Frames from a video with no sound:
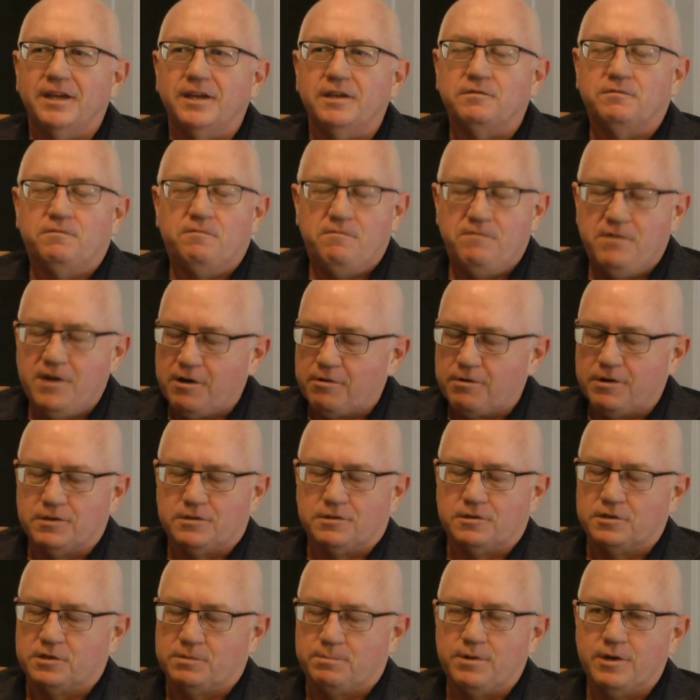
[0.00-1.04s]
is very
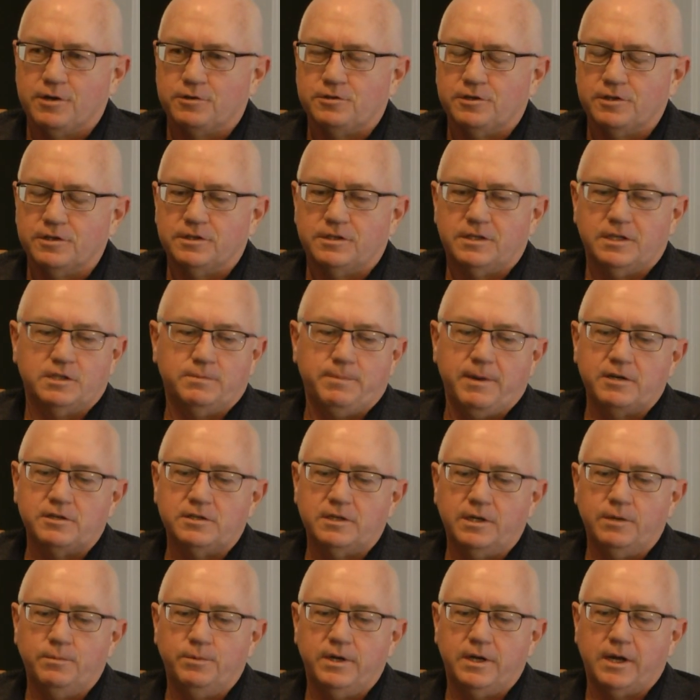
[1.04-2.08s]
suspicious,
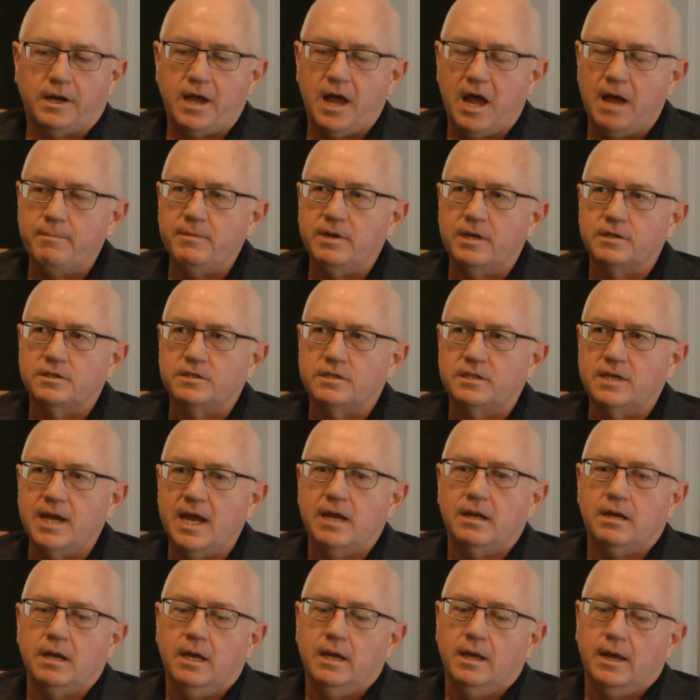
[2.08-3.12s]
especially when a communist
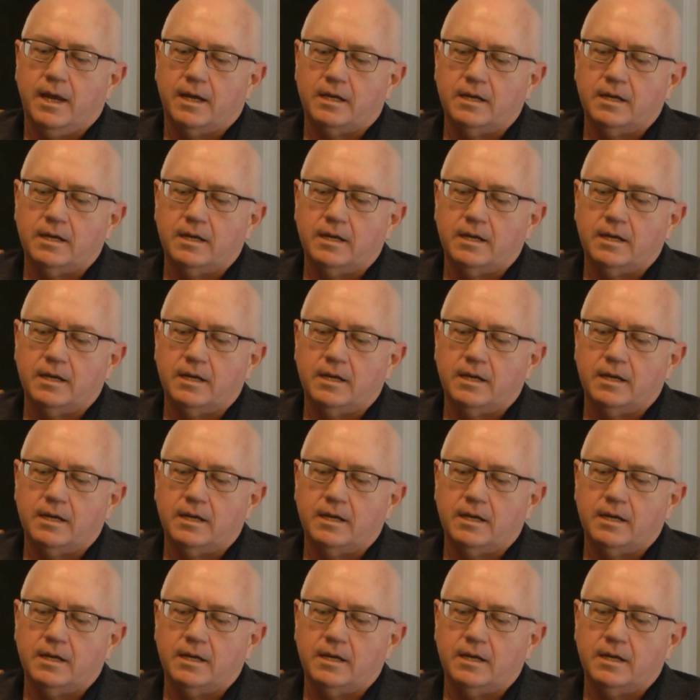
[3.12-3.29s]
state